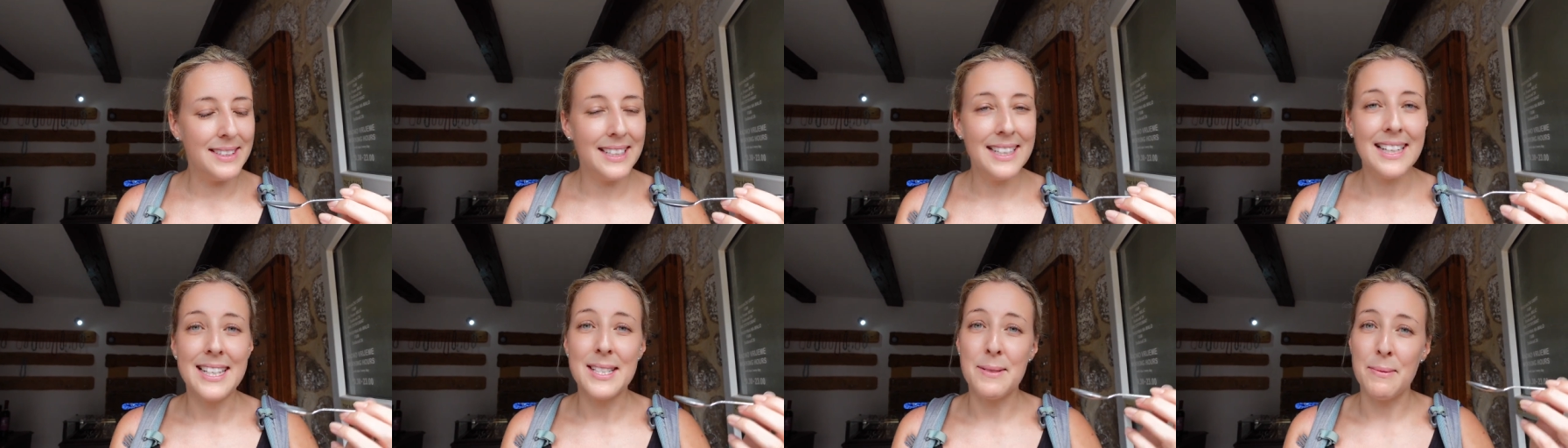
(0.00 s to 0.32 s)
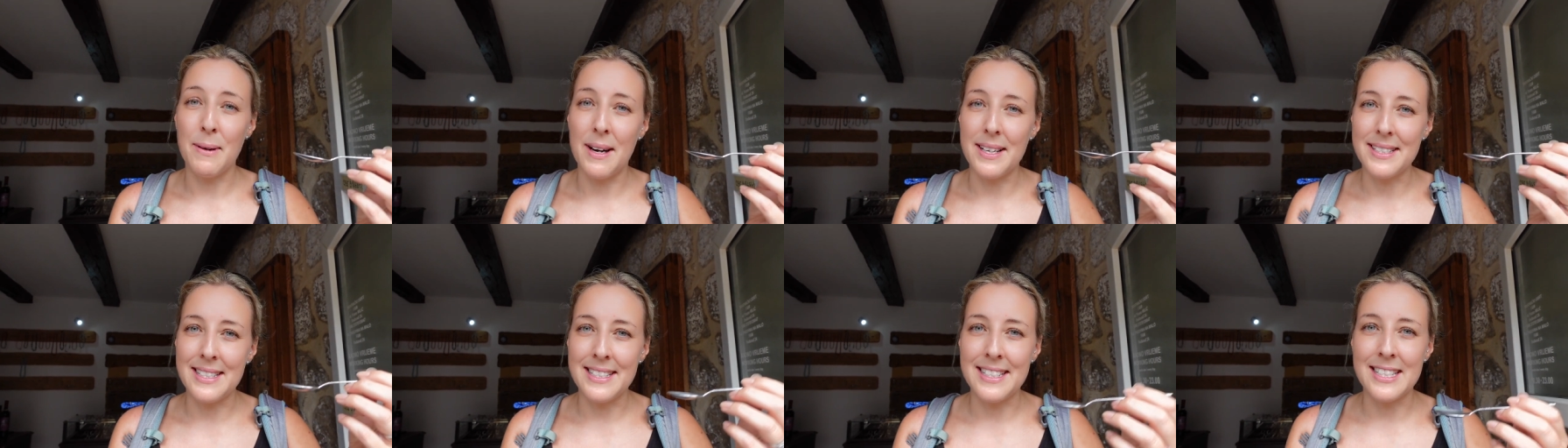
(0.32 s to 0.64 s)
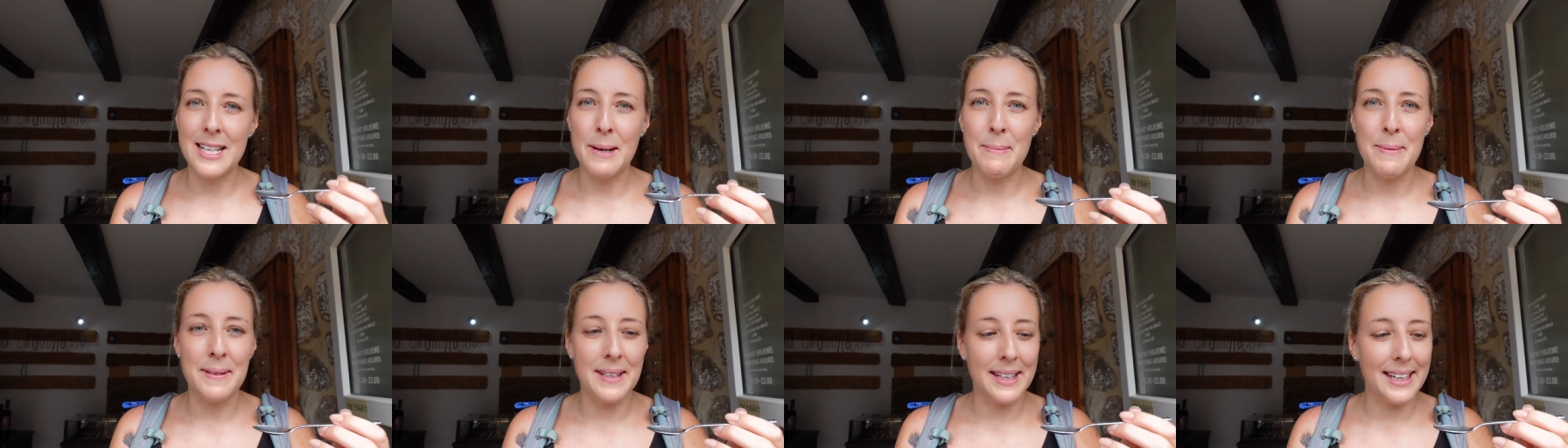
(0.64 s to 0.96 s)
That's why it's ended
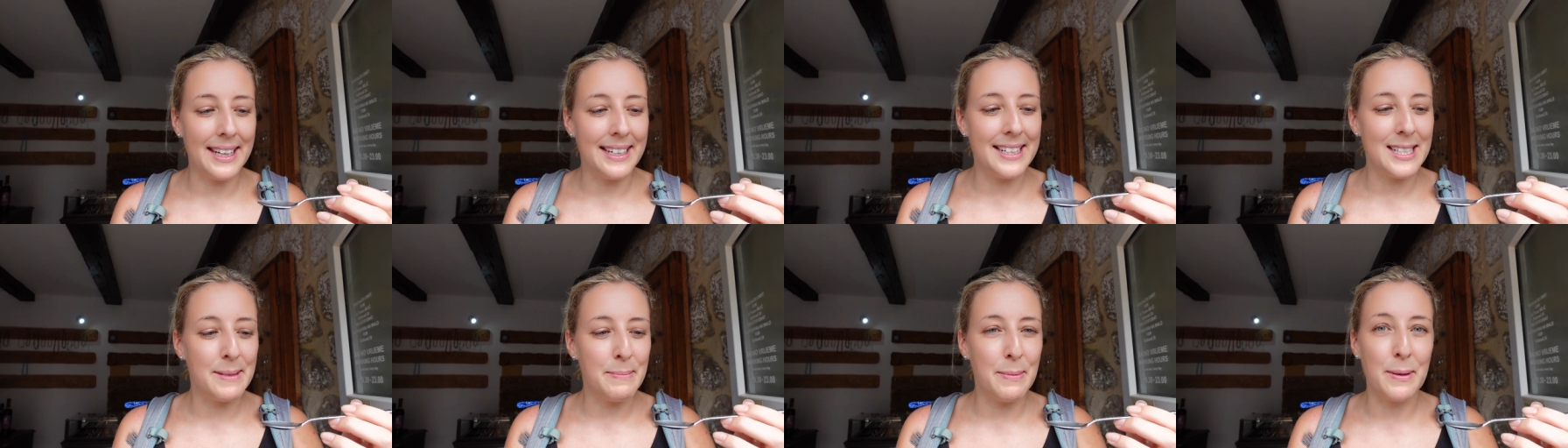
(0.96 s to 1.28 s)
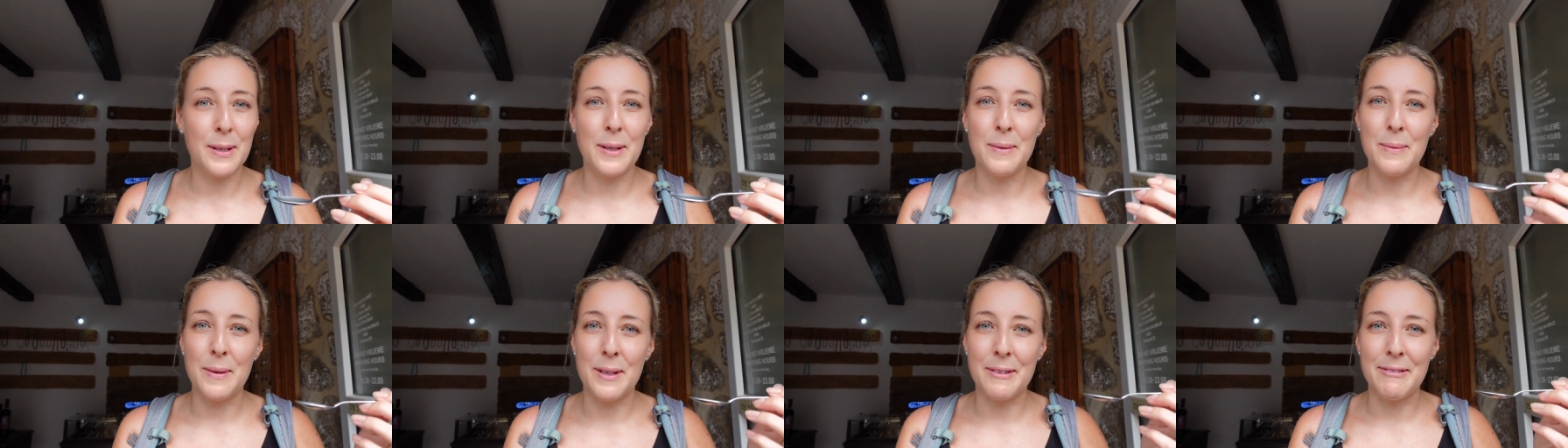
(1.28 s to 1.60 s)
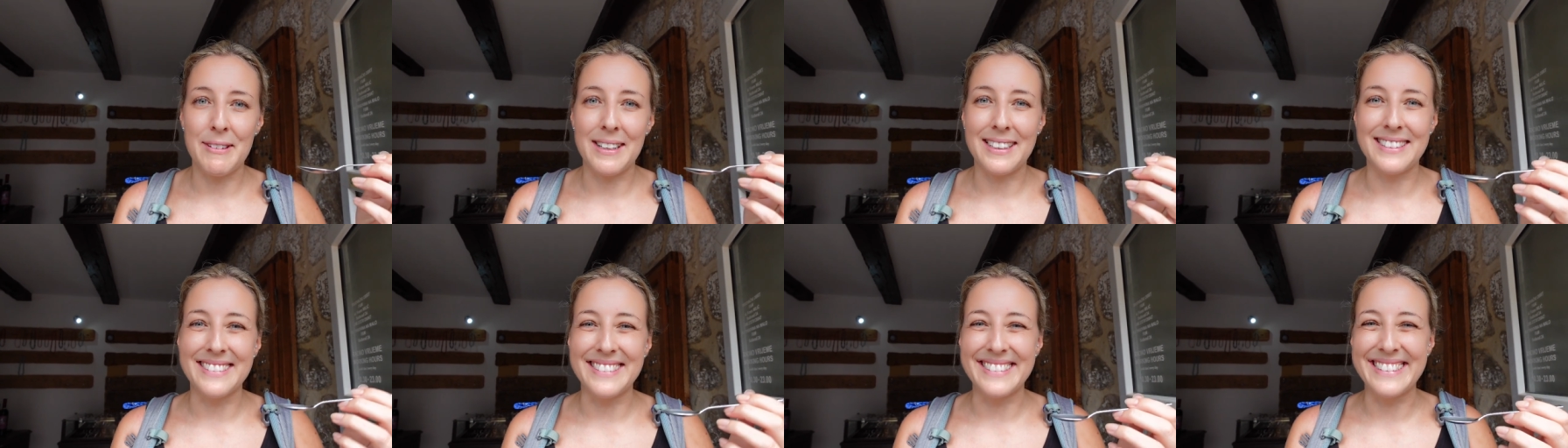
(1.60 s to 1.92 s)
up in the Guinness Book of World
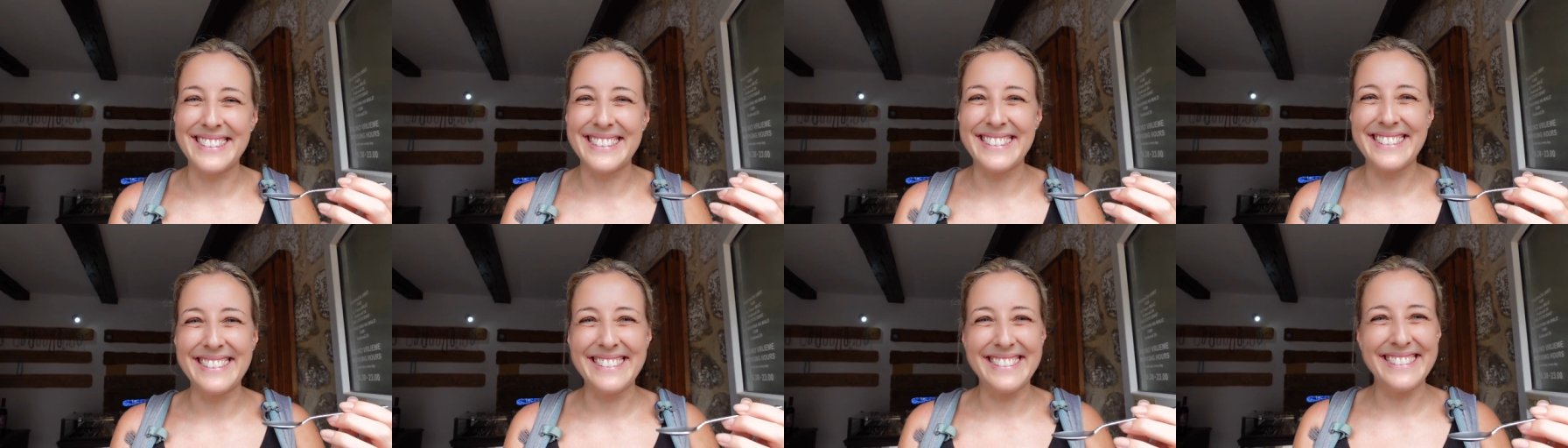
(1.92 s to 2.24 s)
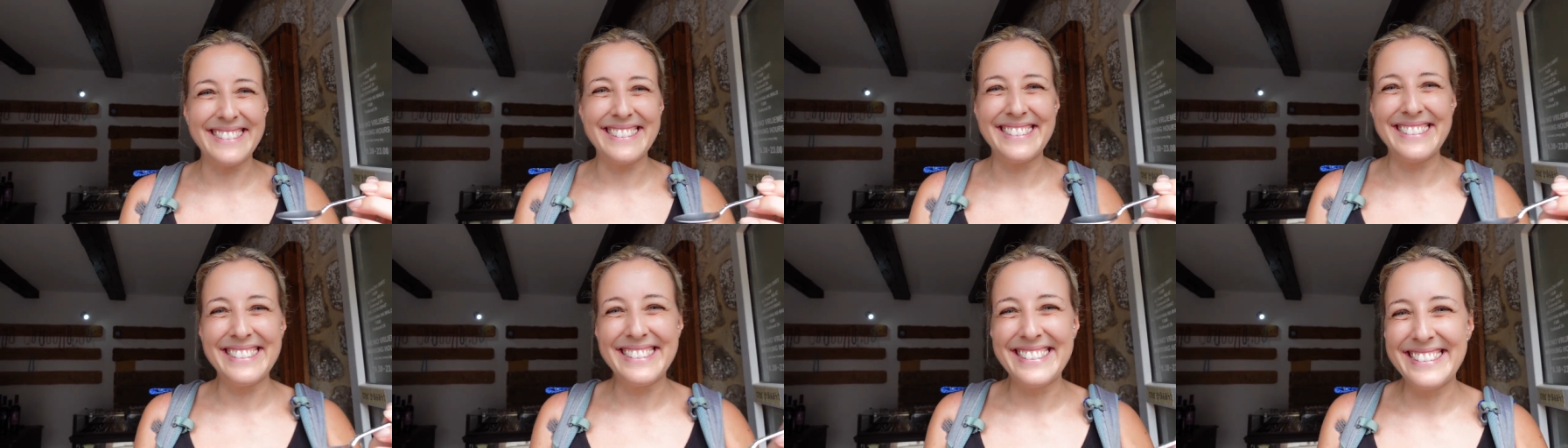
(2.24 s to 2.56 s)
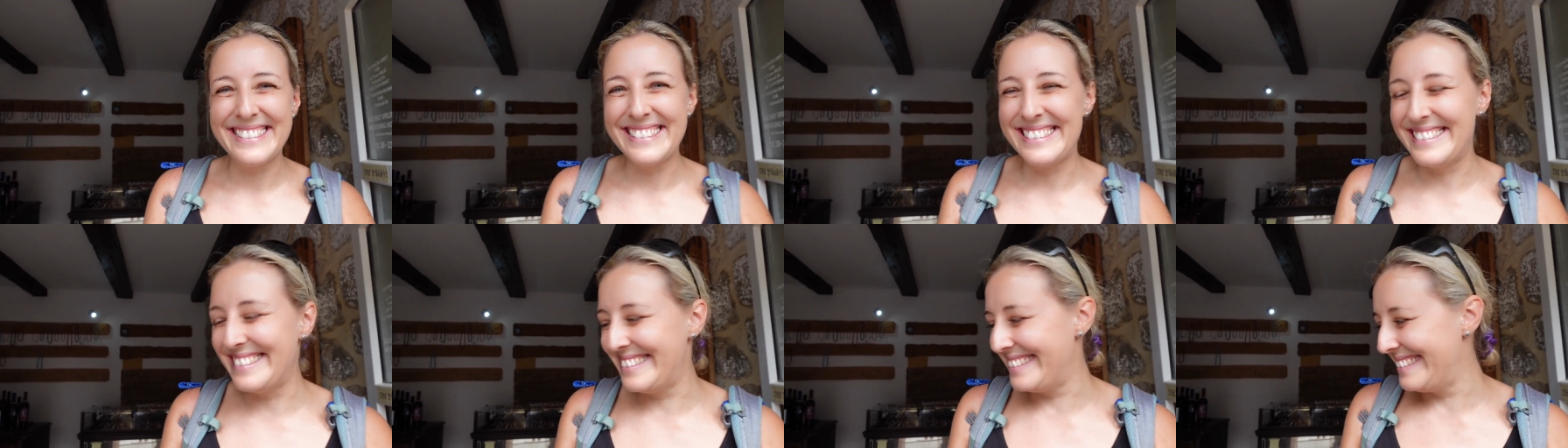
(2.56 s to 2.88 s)
Records.
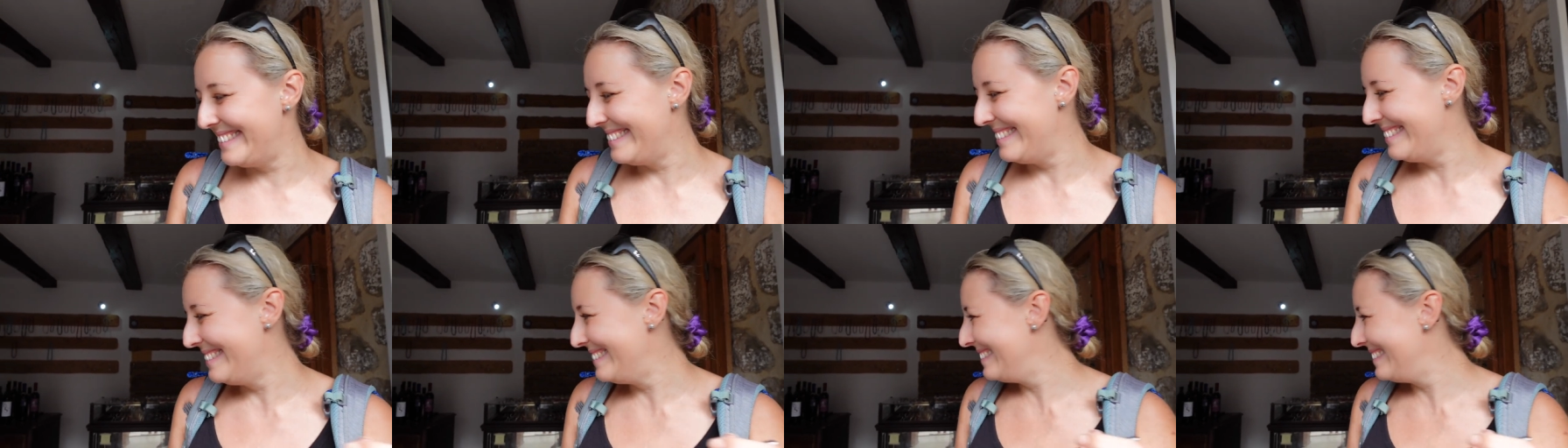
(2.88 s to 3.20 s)
Yes.